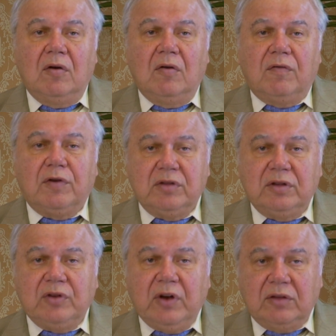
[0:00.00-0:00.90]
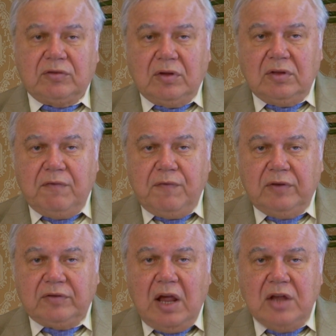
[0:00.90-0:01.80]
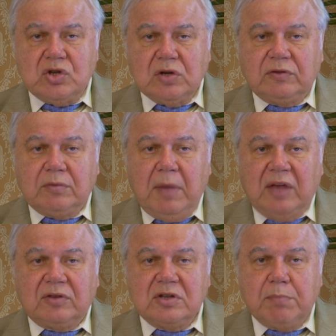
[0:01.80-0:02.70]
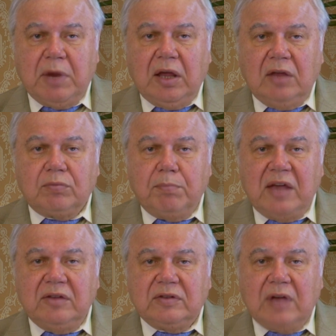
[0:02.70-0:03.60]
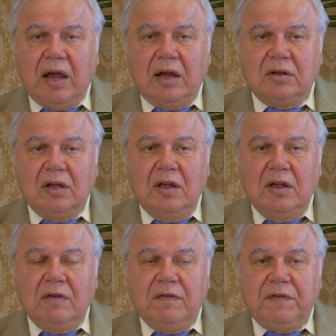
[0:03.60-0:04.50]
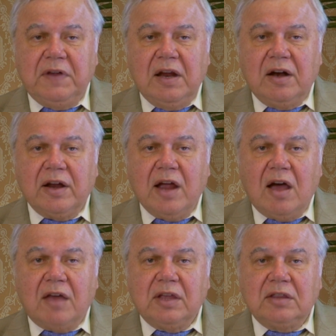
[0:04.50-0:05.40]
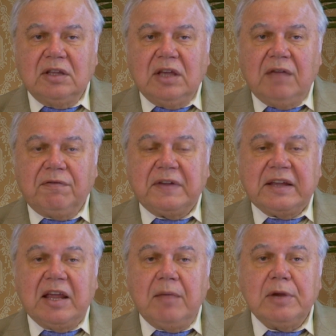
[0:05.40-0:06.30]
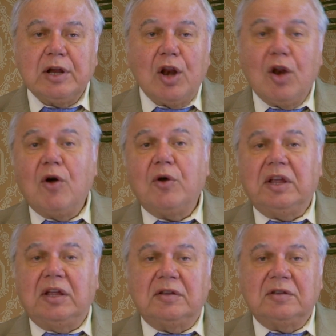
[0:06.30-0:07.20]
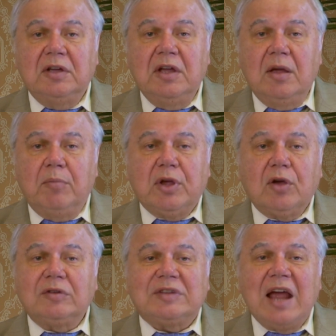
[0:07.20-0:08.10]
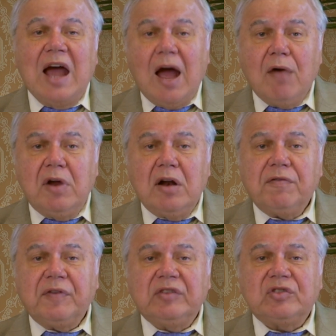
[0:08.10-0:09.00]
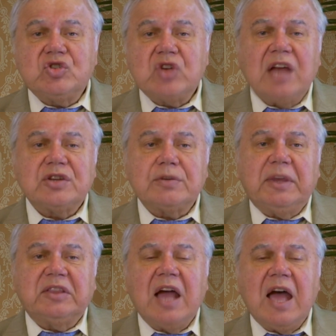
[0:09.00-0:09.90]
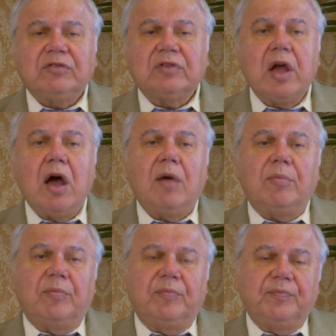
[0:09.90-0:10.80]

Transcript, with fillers: For this reason, the first angel's message begins by saying, Fear God and give him glory, because the hour of his judgment has come.